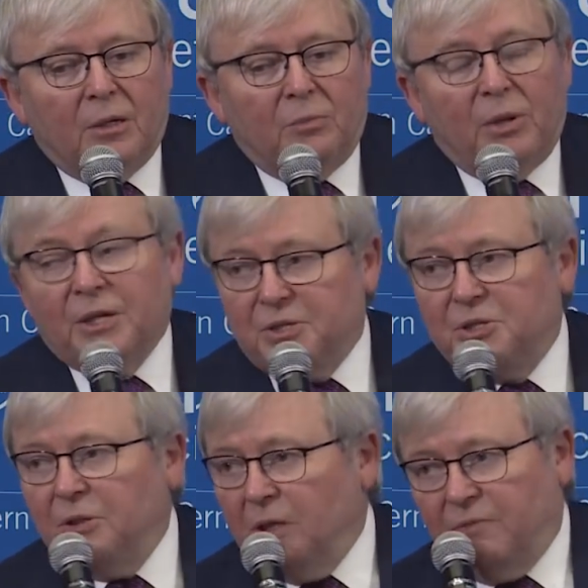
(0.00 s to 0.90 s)
But it's
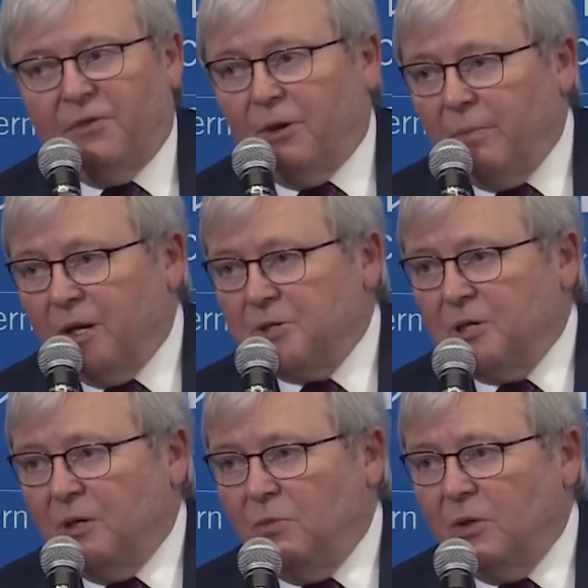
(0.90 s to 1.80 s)
still very much
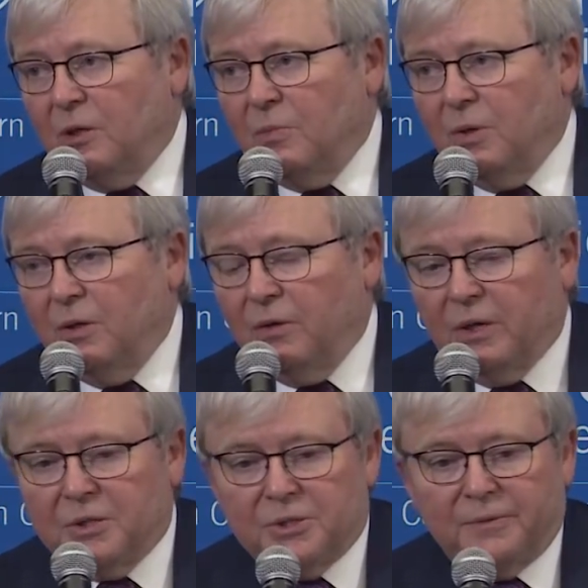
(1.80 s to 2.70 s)
a work in
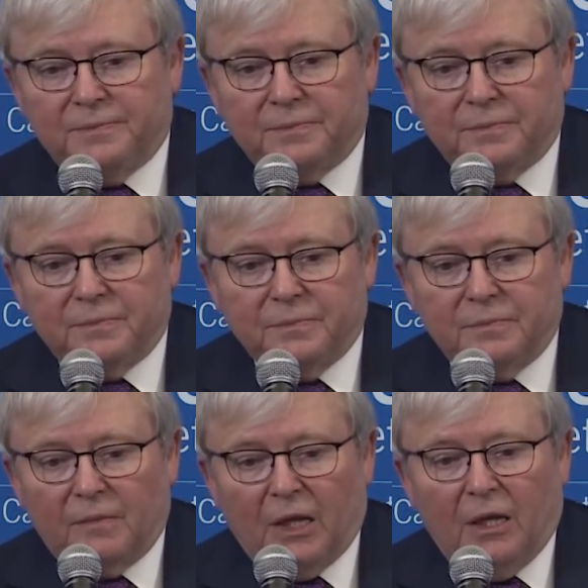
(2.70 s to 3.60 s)
progress.
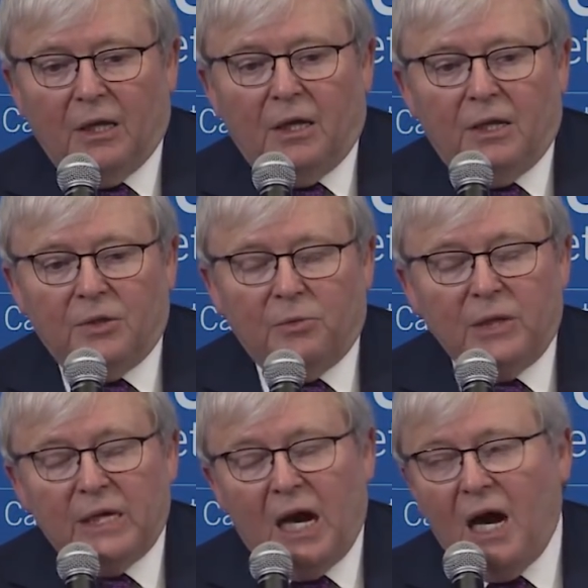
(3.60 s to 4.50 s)
The
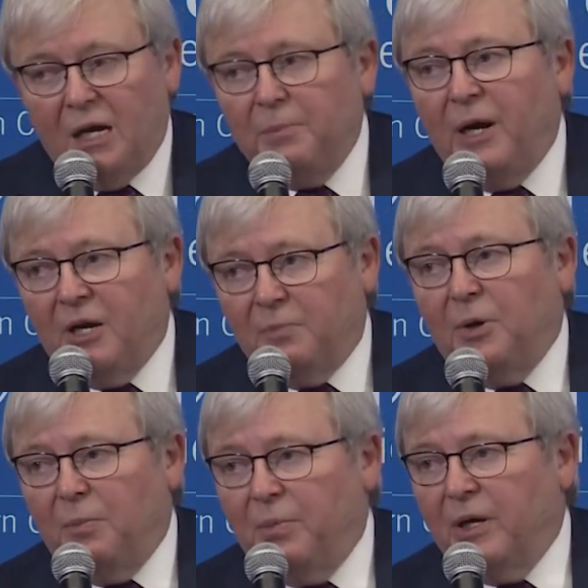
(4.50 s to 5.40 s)
really hard part of
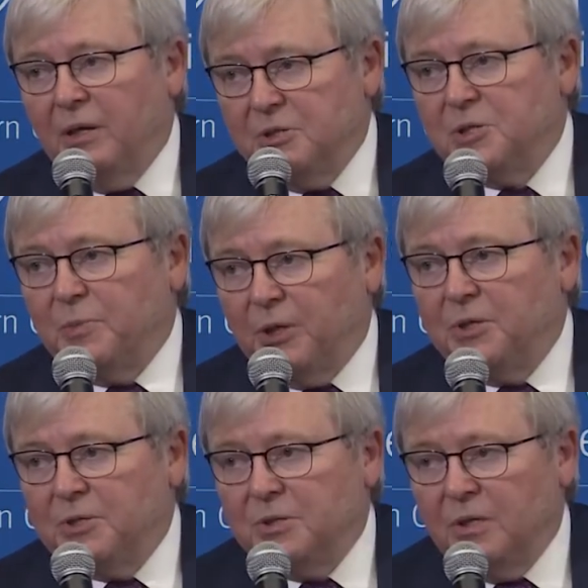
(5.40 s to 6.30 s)
Pompeo's
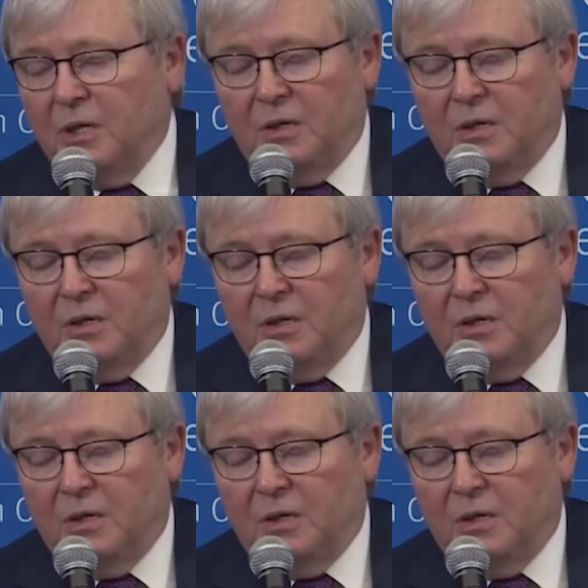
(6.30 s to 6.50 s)
speech